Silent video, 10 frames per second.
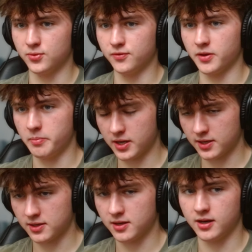the
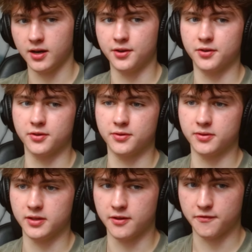bucket under
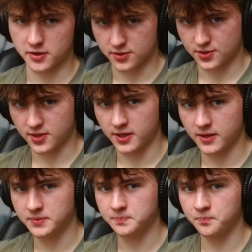it first.
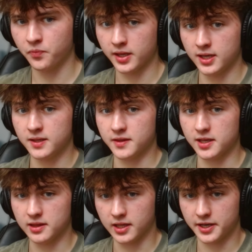
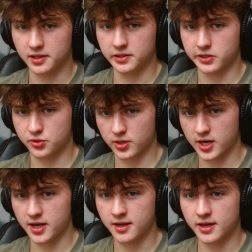Then let it leak
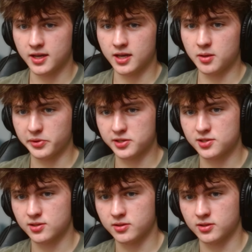dry and
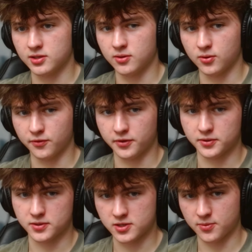place the old
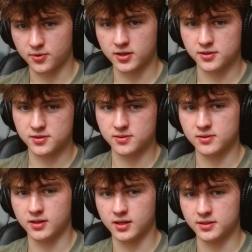filter somewhere else.
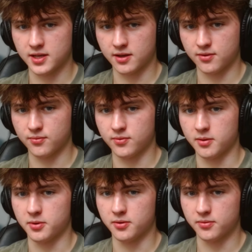Take
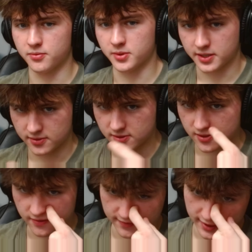rubber rings
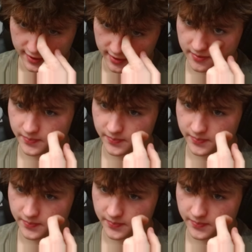if needed.